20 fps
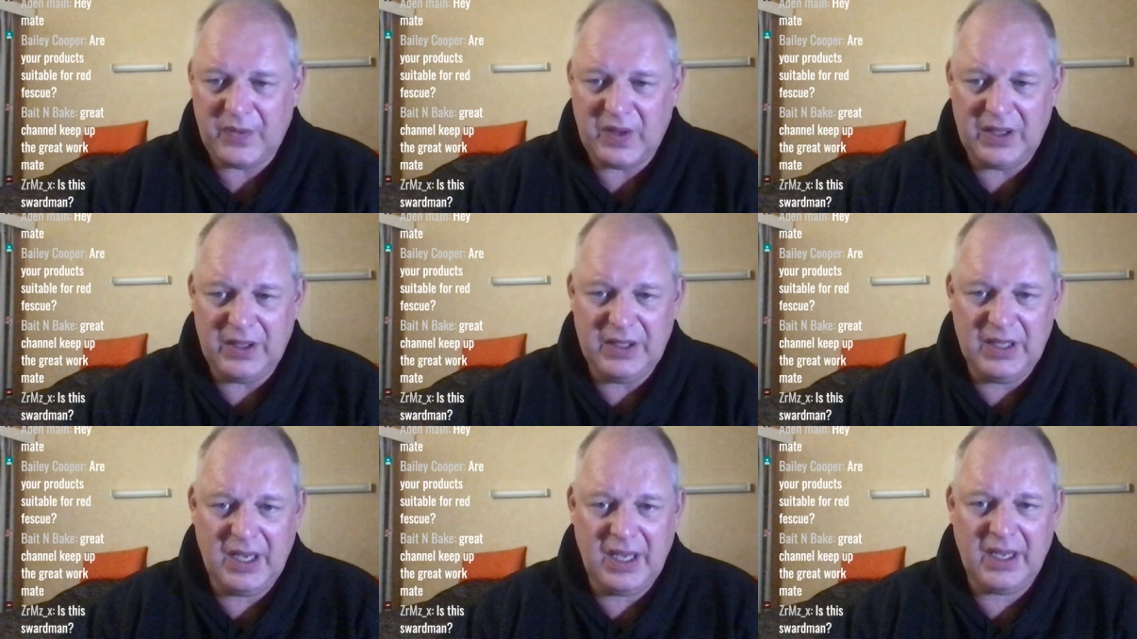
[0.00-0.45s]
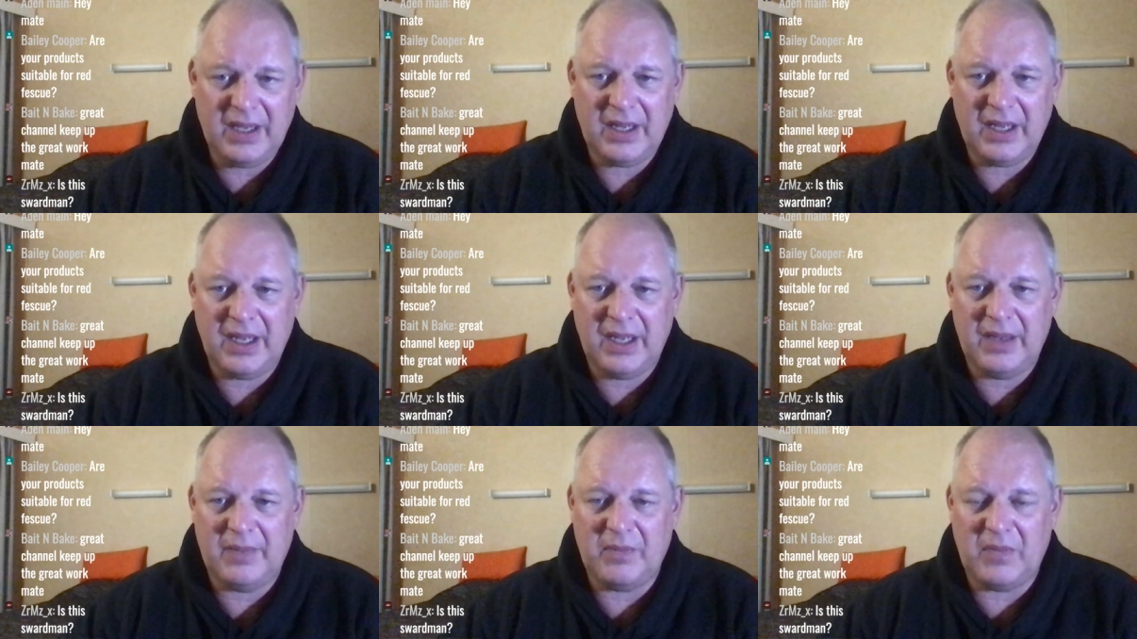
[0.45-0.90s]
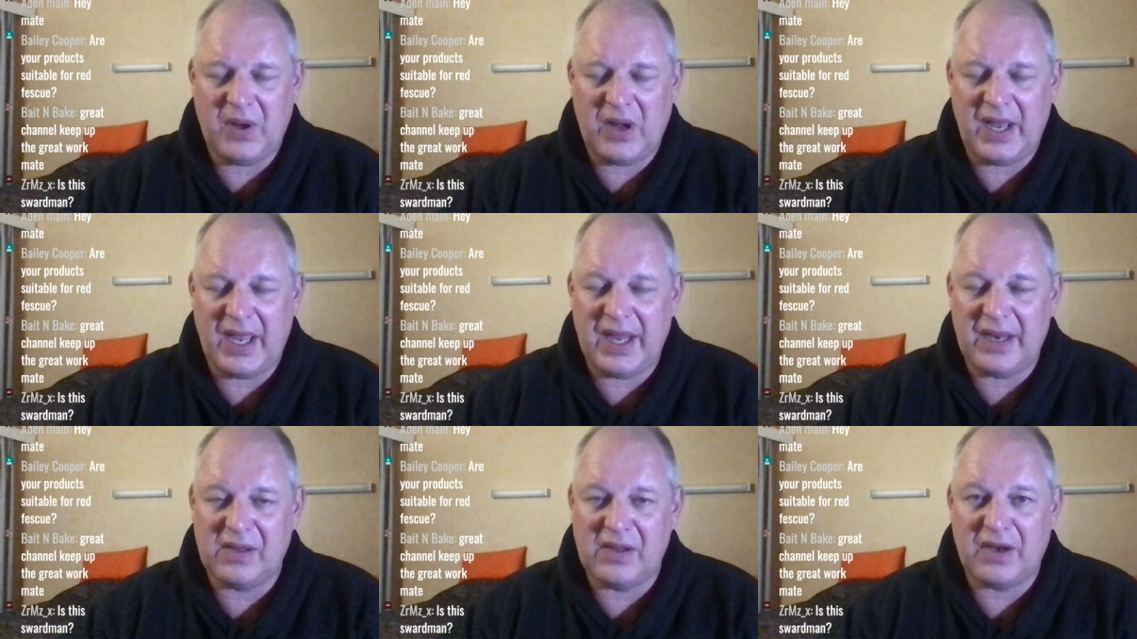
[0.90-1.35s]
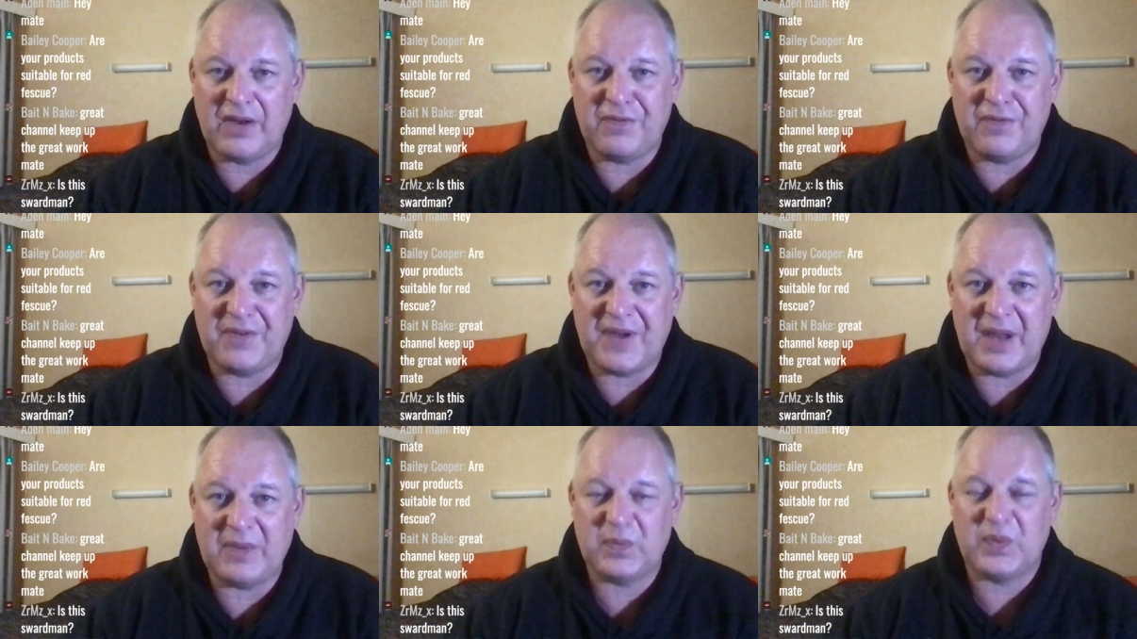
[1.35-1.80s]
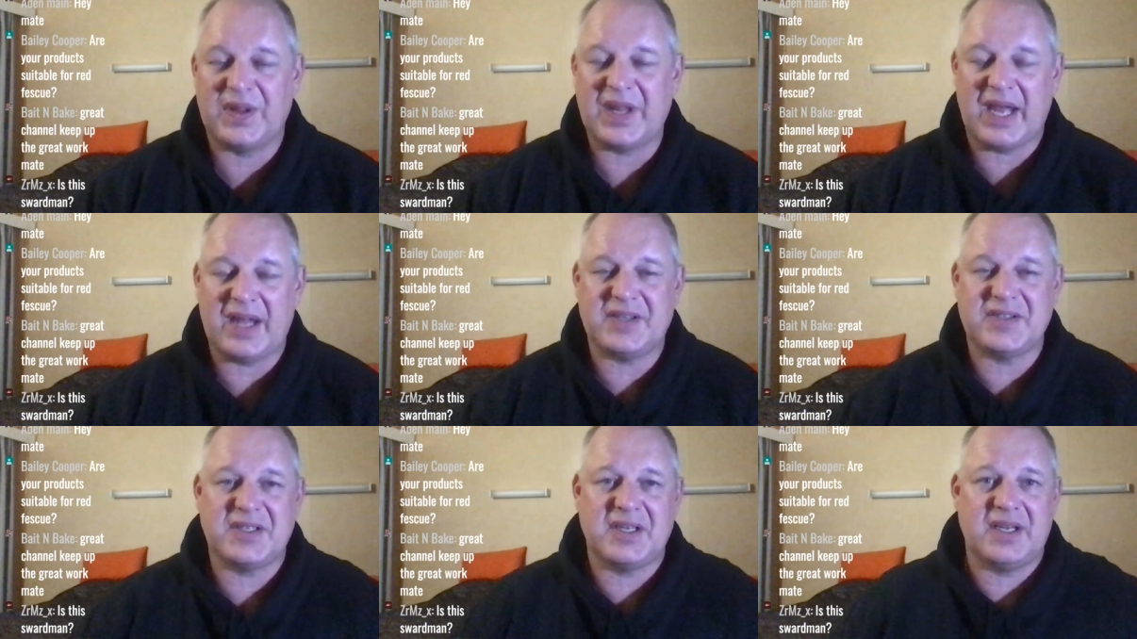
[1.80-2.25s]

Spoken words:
had a lot of fun with that